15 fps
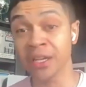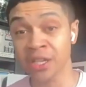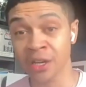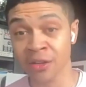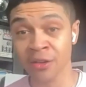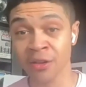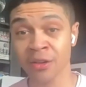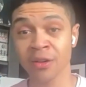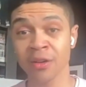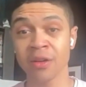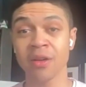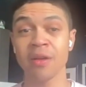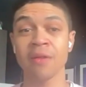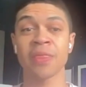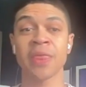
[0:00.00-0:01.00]
each other,
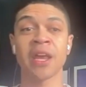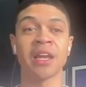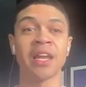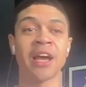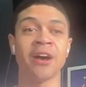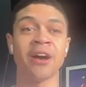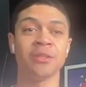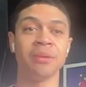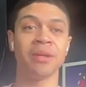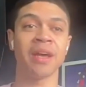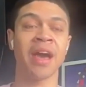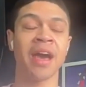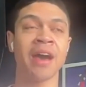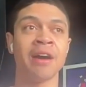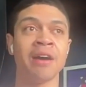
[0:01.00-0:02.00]
that allows me
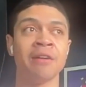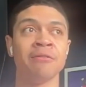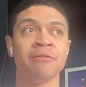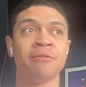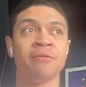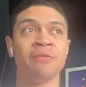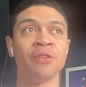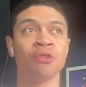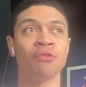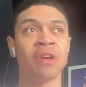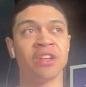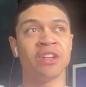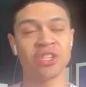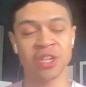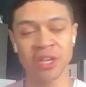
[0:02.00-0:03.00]
to have the
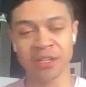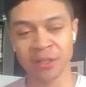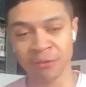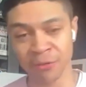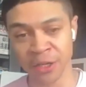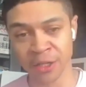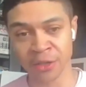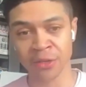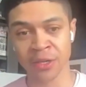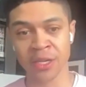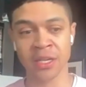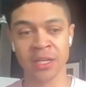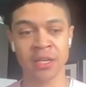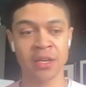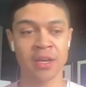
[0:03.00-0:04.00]
greatest chance of
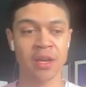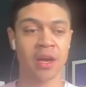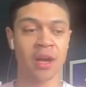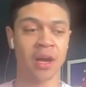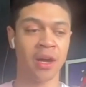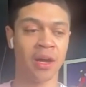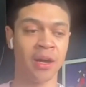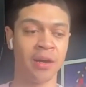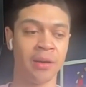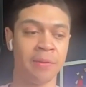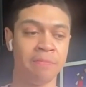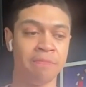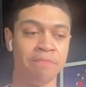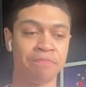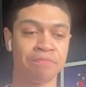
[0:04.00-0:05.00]
victory
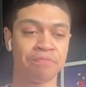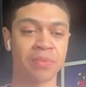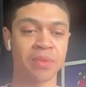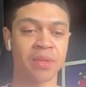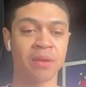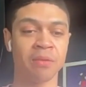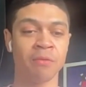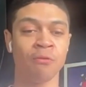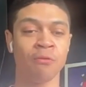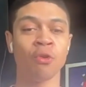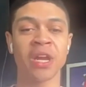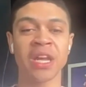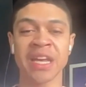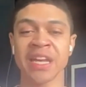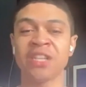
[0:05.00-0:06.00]
um,
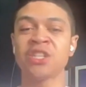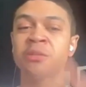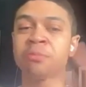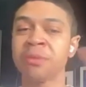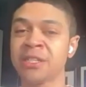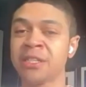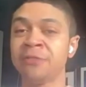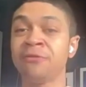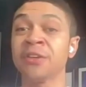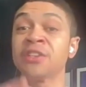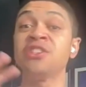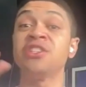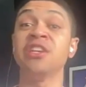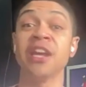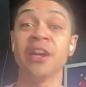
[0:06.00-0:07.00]
for each specific
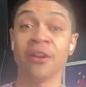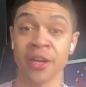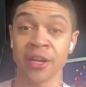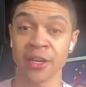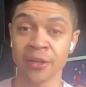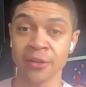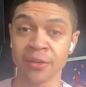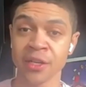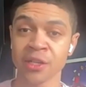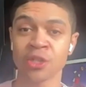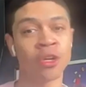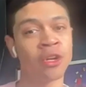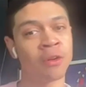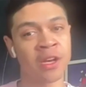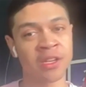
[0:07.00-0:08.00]
scenario.
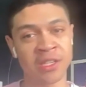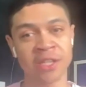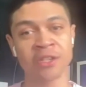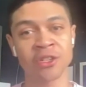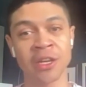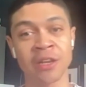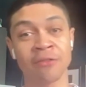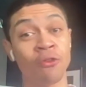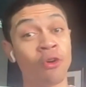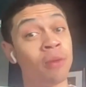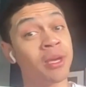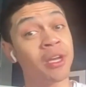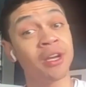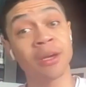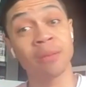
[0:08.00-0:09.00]
So you're essentially
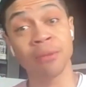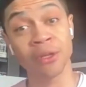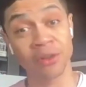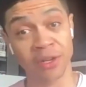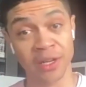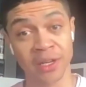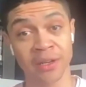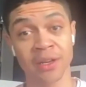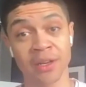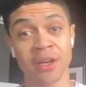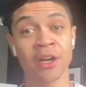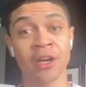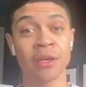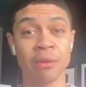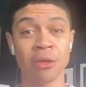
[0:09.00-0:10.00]
forming a community
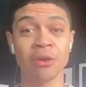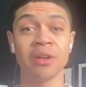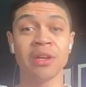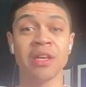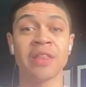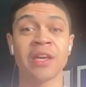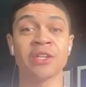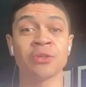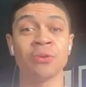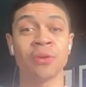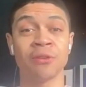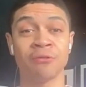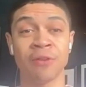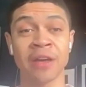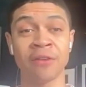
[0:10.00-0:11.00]
that's going
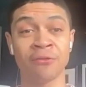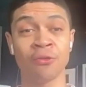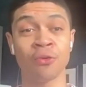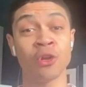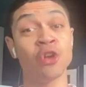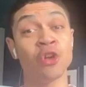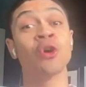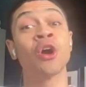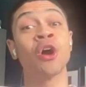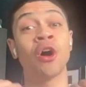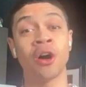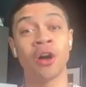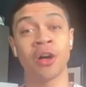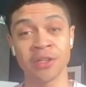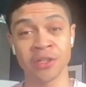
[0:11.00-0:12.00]
to fight for your
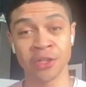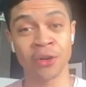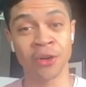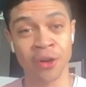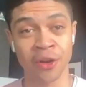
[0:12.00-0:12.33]
cause